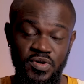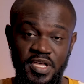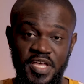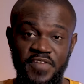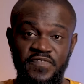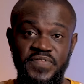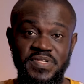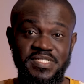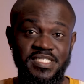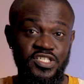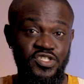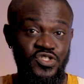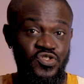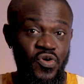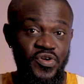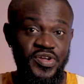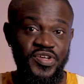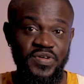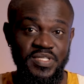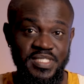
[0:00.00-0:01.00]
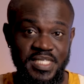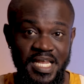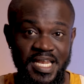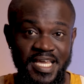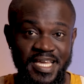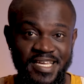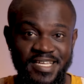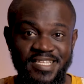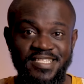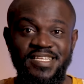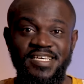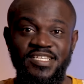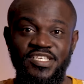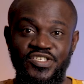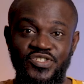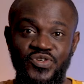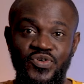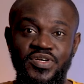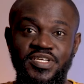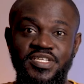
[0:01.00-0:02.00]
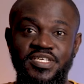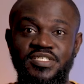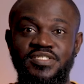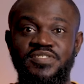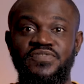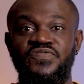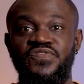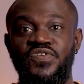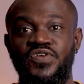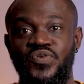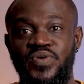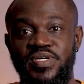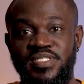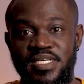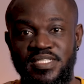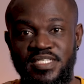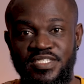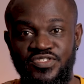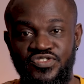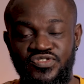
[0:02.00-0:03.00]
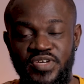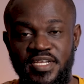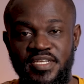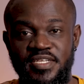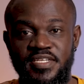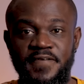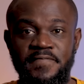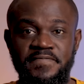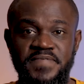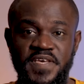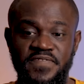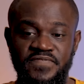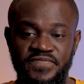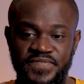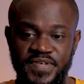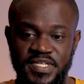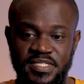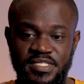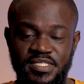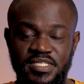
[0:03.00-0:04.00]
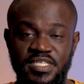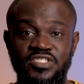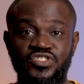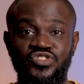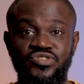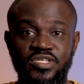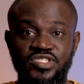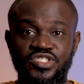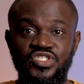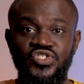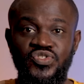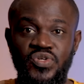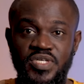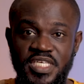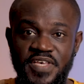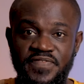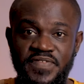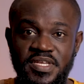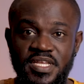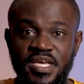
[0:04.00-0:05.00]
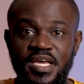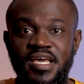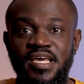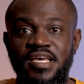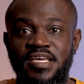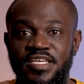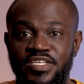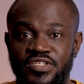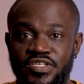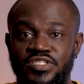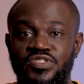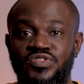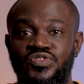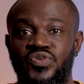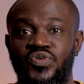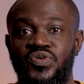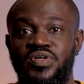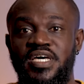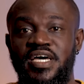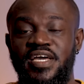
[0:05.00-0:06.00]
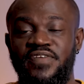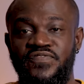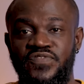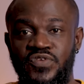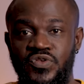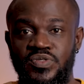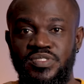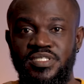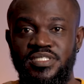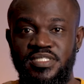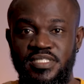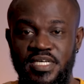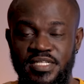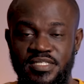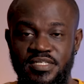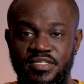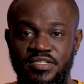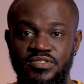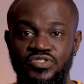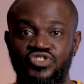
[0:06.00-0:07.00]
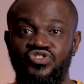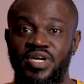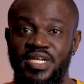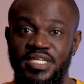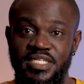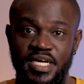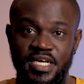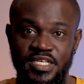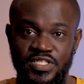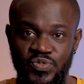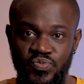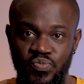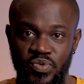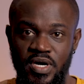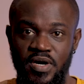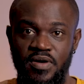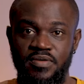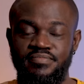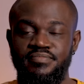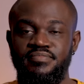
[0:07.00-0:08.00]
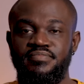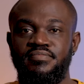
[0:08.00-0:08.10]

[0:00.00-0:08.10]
If it's a story you're telling, then you know it needs to follow a certain trend. If it's instructions you're given, you need to know that it follows a certain trend as well.